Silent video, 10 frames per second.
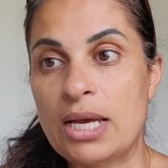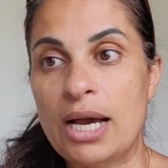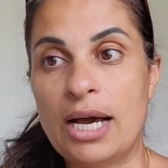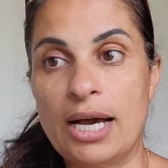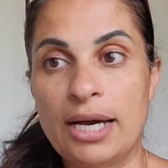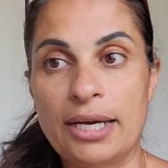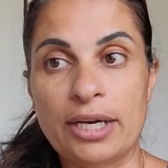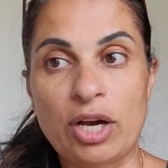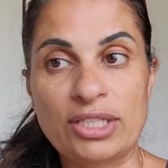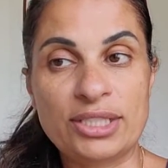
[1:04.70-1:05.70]

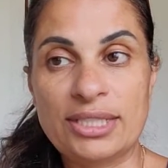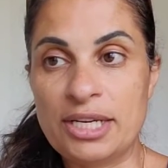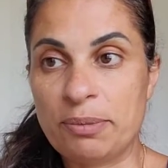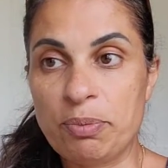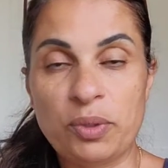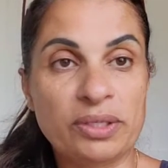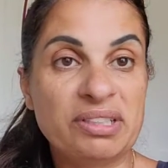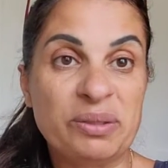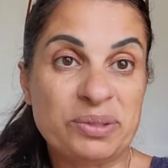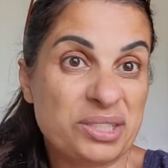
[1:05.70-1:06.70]
Got to the
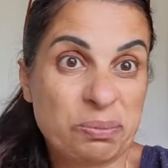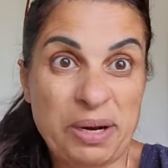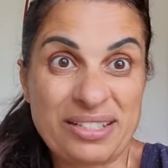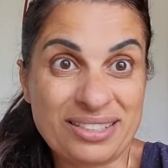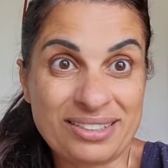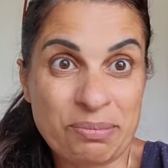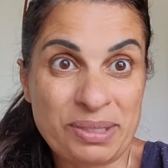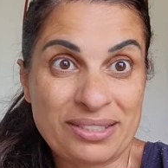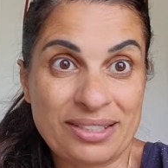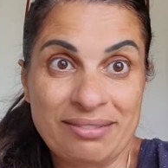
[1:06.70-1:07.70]
airport. It was surprisingly
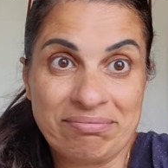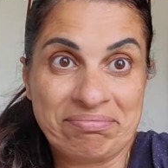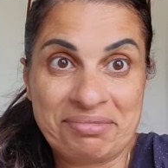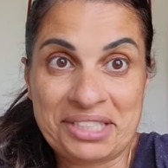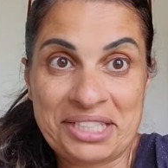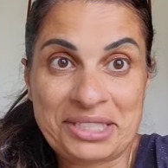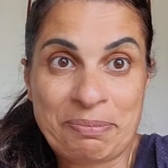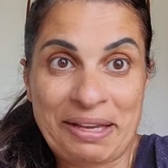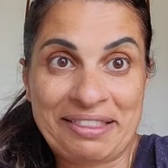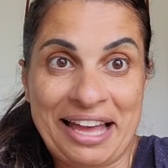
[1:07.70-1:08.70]
busy. Didn't
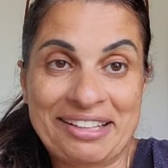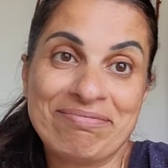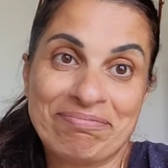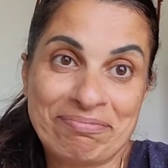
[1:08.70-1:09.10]
expect that.